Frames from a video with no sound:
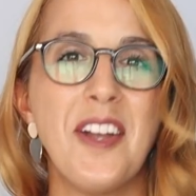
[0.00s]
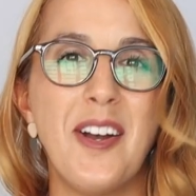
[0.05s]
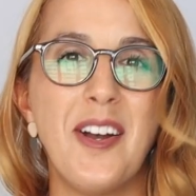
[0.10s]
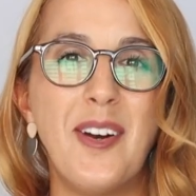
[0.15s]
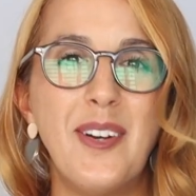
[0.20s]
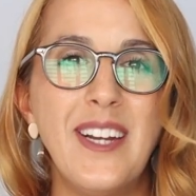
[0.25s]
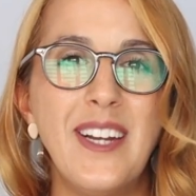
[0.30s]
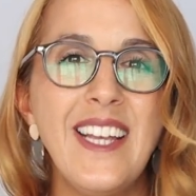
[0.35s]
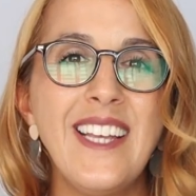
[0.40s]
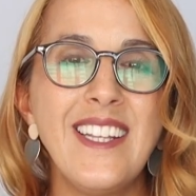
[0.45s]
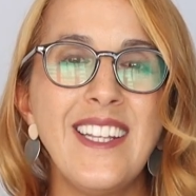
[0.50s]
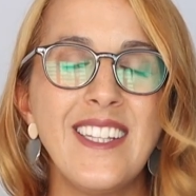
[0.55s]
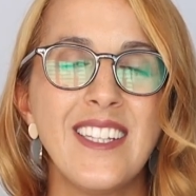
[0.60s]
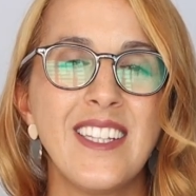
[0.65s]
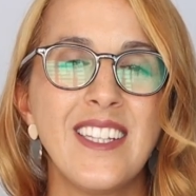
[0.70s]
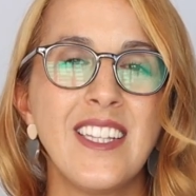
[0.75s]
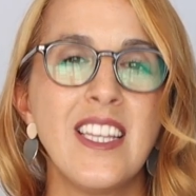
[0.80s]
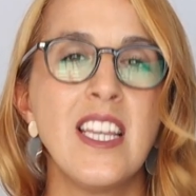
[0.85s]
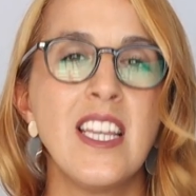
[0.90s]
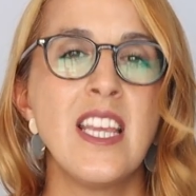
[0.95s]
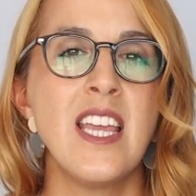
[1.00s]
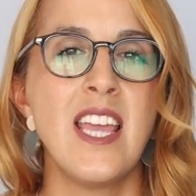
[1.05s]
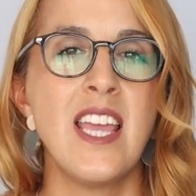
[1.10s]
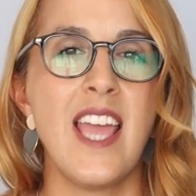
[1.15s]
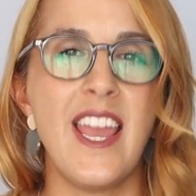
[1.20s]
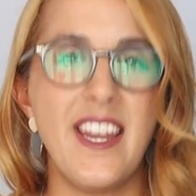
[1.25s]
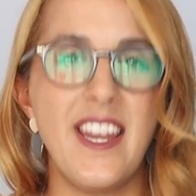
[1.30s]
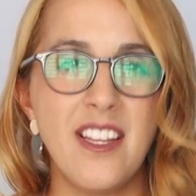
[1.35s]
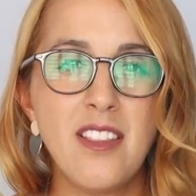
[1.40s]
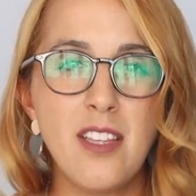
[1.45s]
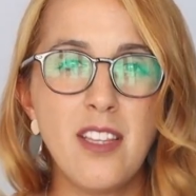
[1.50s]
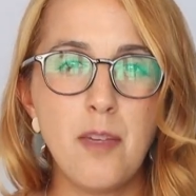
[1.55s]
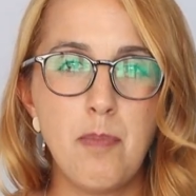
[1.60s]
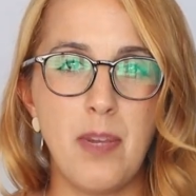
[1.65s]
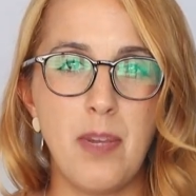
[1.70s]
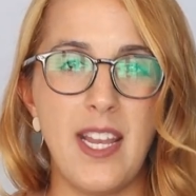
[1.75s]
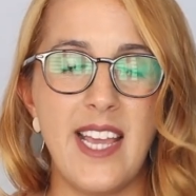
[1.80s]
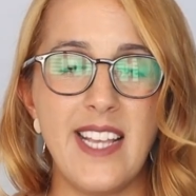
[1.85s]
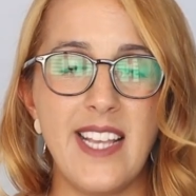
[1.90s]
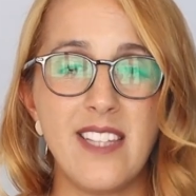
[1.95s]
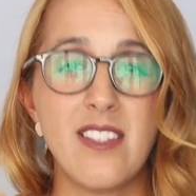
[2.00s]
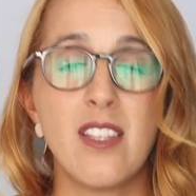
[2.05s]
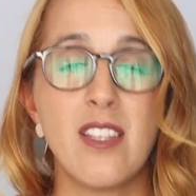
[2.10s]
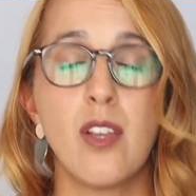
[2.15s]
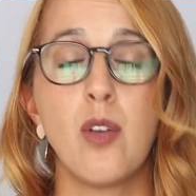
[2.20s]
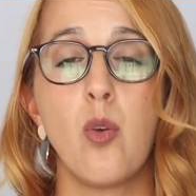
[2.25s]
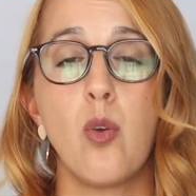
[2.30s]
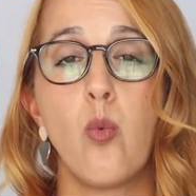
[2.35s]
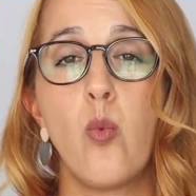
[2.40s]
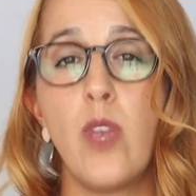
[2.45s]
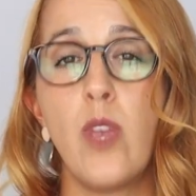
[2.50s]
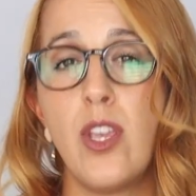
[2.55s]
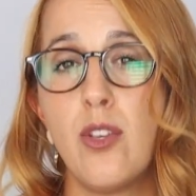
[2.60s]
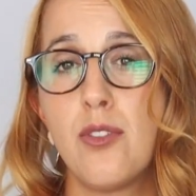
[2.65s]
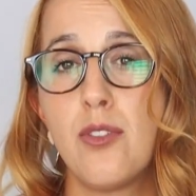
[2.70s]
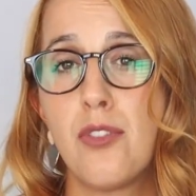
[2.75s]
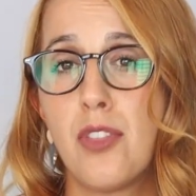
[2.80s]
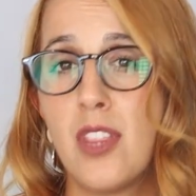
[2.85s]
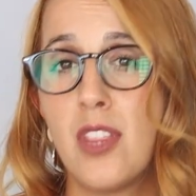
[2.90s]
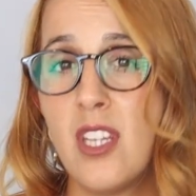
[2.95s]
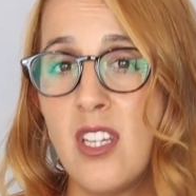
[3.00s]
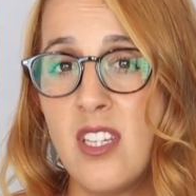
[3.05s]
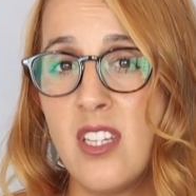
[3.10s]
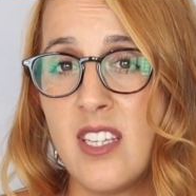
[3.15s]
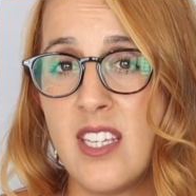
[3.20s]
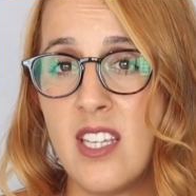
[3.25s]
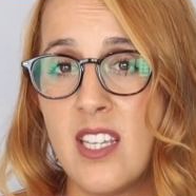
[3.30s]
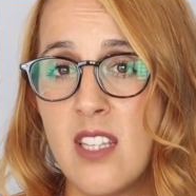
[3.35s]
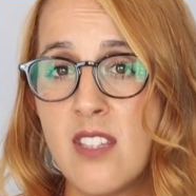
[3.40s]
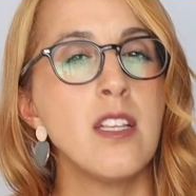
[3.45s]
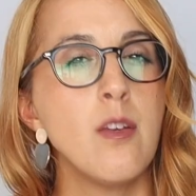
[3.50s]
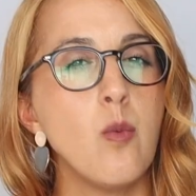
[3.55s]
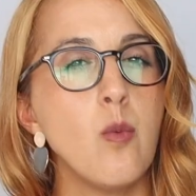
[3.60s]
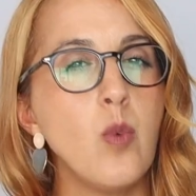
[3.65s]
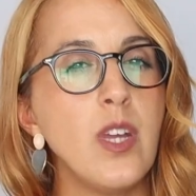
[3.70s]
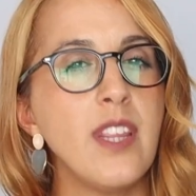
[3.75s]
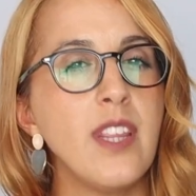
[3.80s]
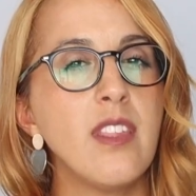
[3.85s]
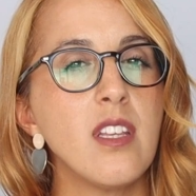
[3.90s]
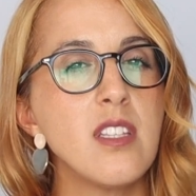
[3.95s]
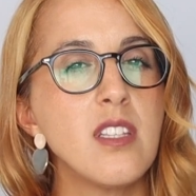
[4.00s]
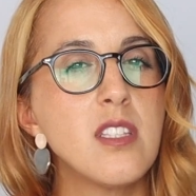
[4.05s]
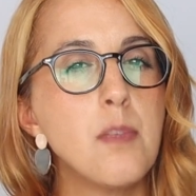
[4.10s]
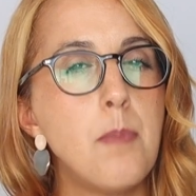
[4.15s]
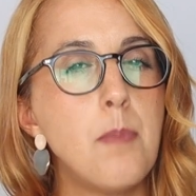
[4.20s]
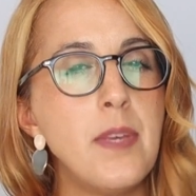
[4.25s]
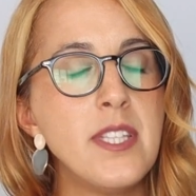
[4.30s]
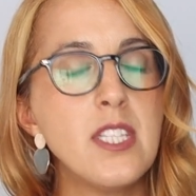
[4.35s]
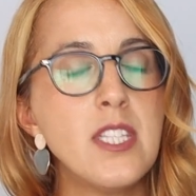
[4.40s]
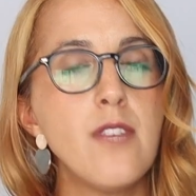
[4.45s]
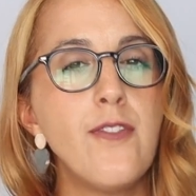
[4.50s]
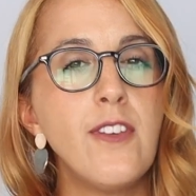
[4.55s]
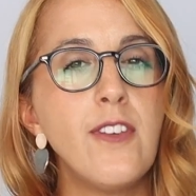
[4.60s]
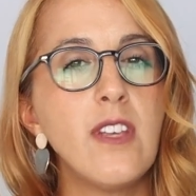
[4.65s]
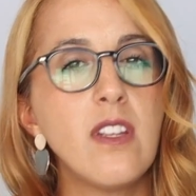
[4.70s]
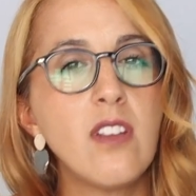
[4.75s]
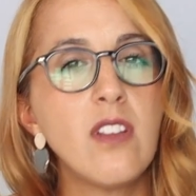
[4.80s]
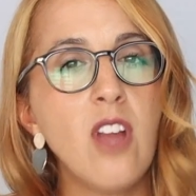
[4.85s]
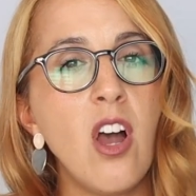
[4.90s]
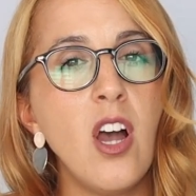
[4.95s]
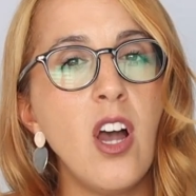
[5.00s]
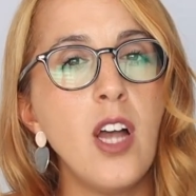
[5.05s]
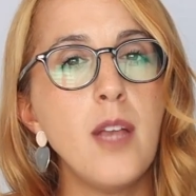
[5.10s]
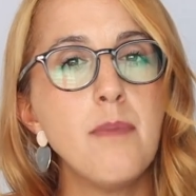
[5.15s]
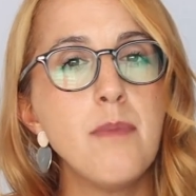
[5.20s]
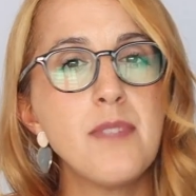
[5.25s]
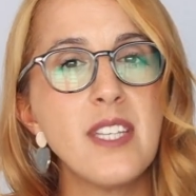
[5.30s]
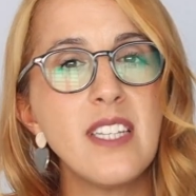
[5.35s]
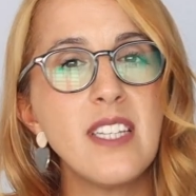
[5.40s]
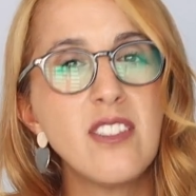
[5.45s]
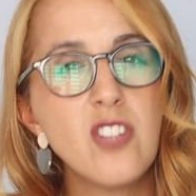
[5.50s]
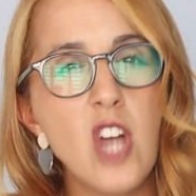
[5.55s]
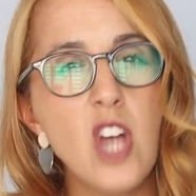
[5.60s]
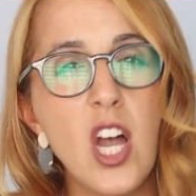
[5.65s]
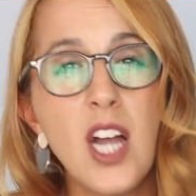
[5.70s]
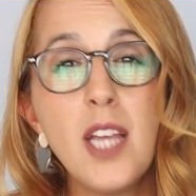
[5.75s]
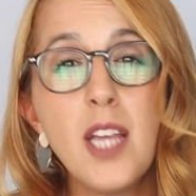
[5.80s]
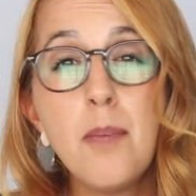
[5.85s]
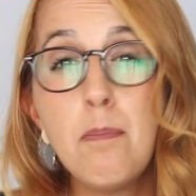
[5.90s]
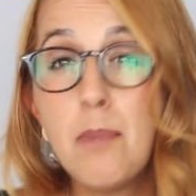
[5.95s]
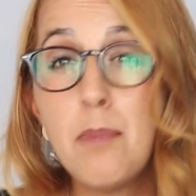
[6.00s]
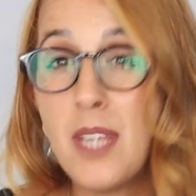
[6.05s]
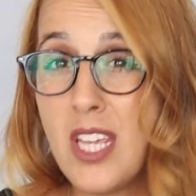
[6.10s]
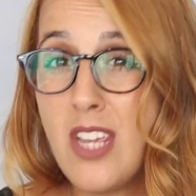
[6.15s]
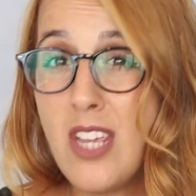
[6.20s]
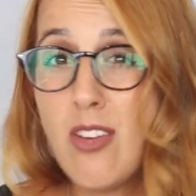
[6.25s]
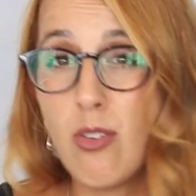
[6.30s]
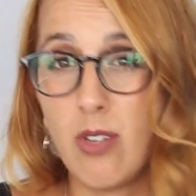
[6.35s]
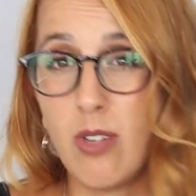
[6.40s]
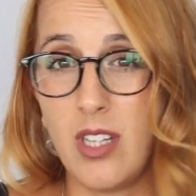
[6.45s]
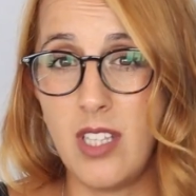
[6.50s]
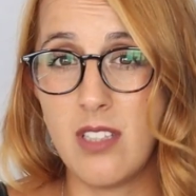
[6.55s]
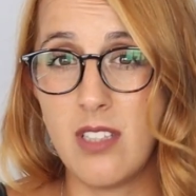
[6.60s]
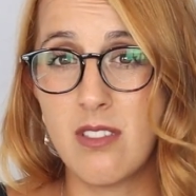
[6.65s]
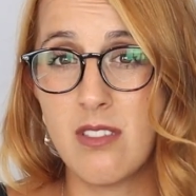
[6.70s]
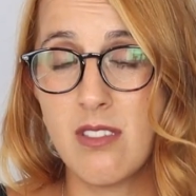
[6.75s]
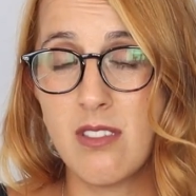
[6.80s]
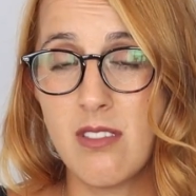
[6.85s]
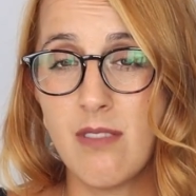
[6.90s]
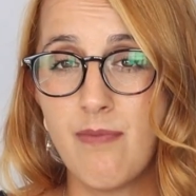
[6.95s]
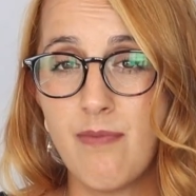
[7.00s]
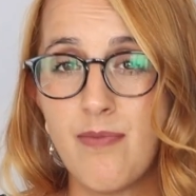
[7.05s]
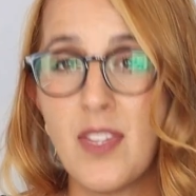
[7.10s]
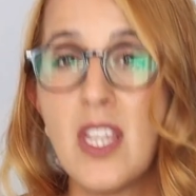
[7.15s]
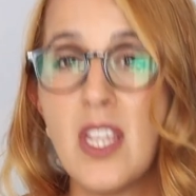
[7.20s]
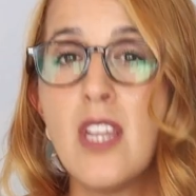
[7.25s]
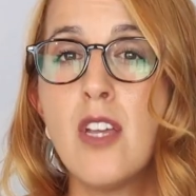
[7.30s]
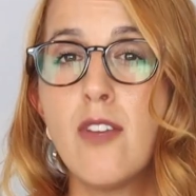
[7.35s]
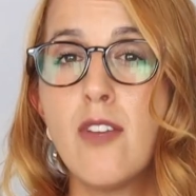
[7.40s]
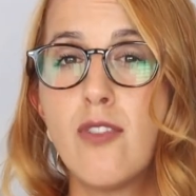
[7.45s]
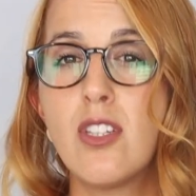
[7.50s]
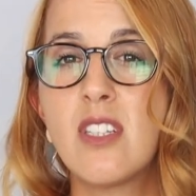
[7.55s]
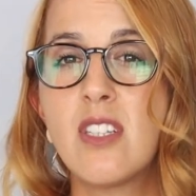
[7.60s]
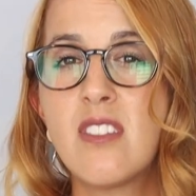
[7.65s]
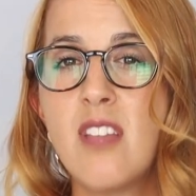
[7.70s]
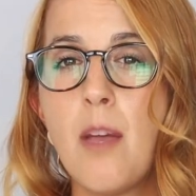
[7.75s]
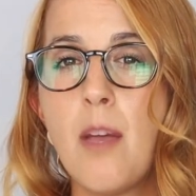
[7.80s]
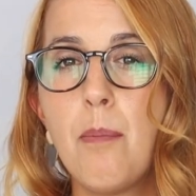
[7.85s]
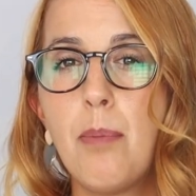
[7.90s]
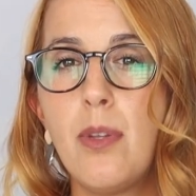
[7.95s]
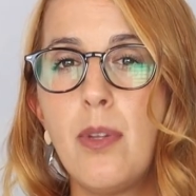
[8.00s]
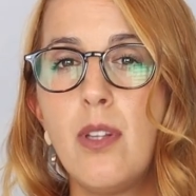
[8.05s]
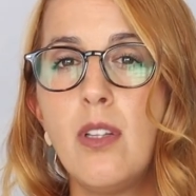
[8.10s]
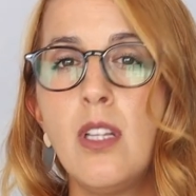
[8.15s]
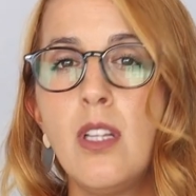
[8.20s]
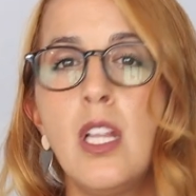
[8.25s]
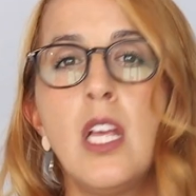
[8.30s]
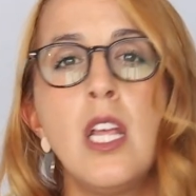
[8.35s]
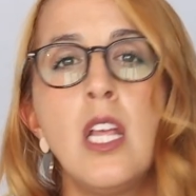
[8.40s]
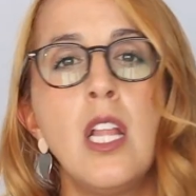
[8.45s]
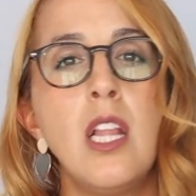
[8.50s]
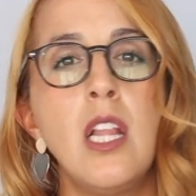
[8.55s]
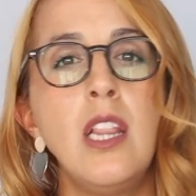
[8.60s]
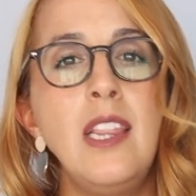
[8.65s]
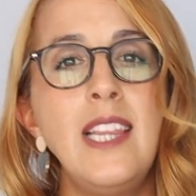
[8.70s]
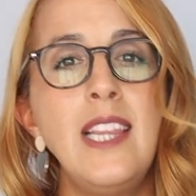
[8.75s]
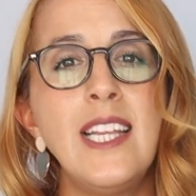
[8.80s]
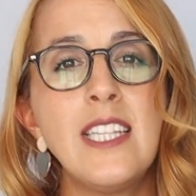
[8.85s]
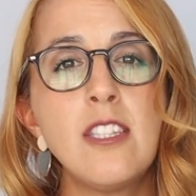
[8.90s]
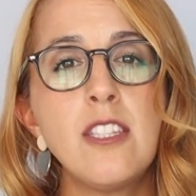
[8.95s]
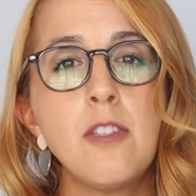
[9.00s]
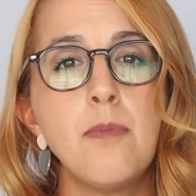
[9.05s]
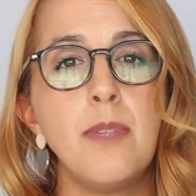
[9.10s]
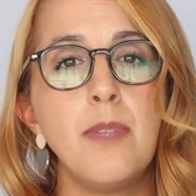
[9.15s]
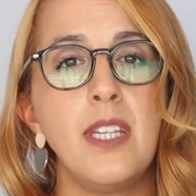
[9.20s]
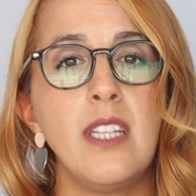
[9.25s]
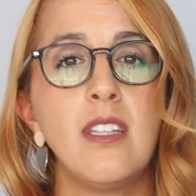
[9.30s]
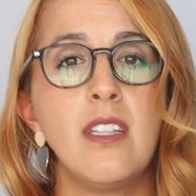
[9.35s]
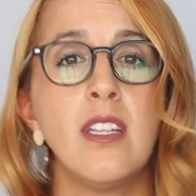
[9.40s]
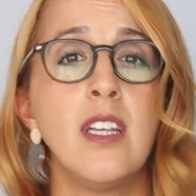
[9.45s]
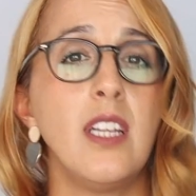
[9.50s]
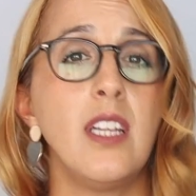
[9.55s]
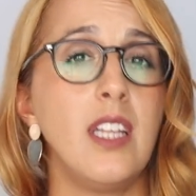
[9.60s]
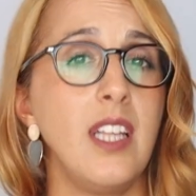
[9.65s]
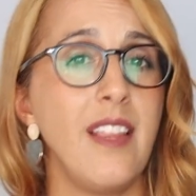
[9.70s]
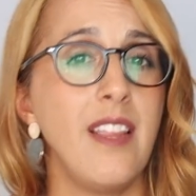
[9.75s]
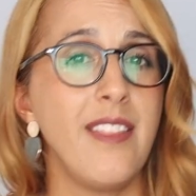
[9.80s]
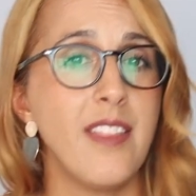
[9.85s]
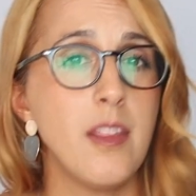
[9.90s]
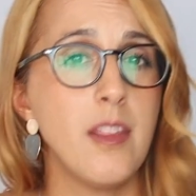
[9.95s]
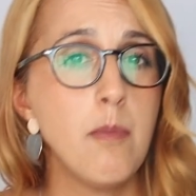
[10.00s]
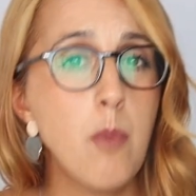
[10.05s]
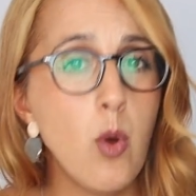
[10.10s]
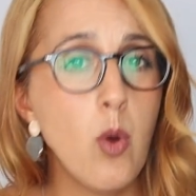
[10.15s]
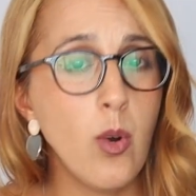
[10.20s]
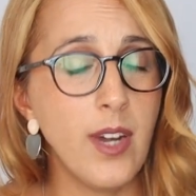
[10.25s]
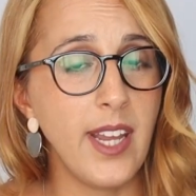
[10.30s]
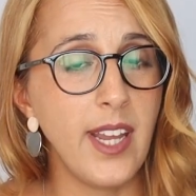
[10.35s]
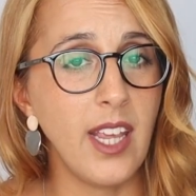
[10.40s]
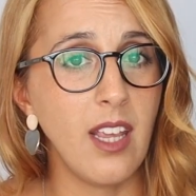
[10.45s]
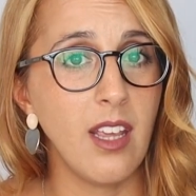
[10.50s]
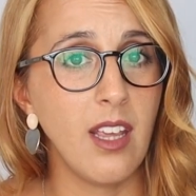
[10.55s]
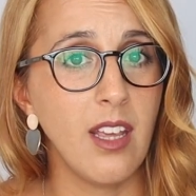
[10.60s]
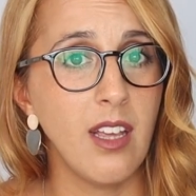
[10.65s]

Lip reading: Alright? Another place we use the is with specific times and time periods. For example, let's meet in the morning.